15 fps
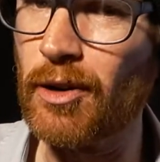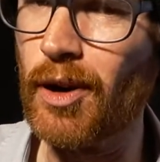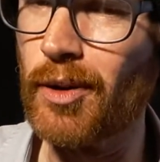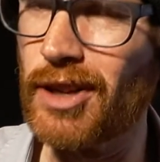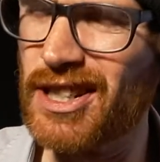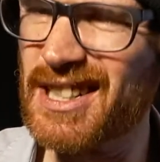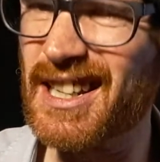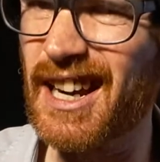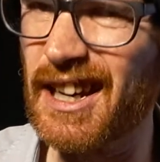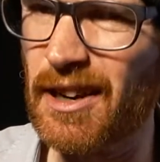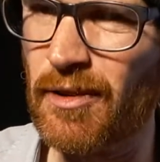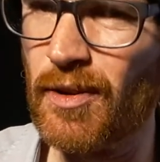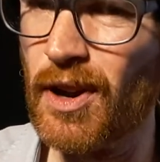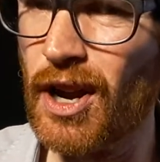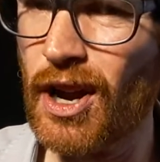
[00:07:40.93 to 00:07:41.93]
where we're just kind
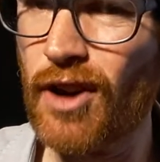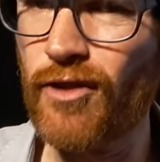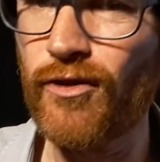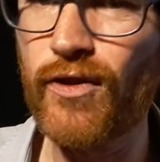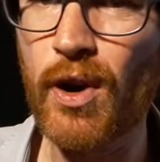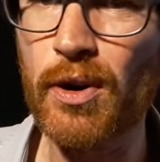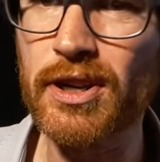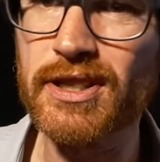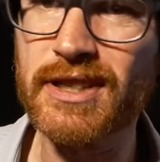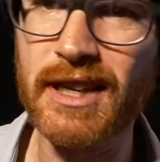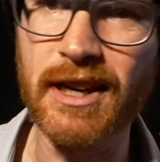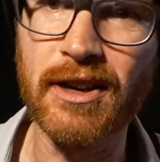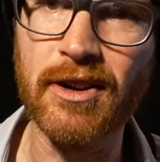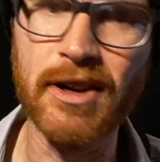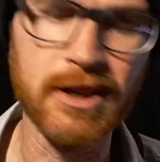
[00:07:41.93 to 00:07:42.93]
of
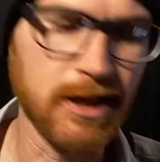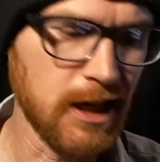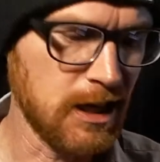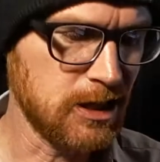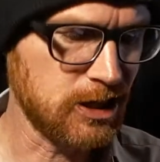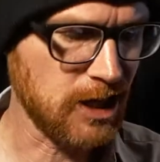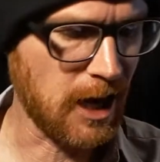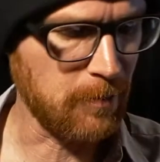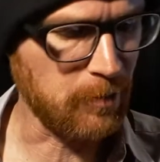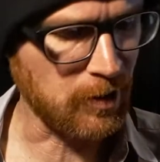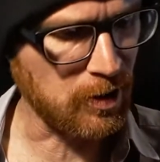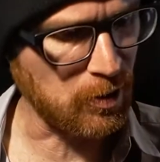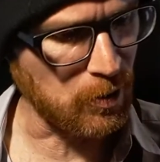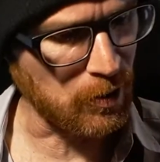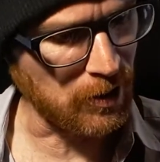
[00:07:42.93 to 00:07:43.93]
focusing on each type of
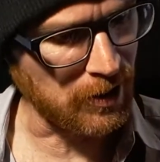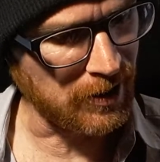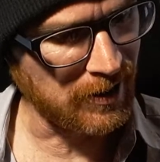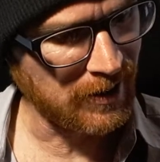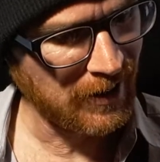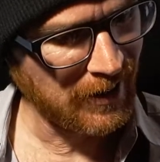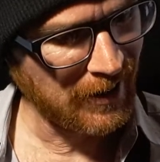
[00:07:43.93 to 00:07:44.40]
chord.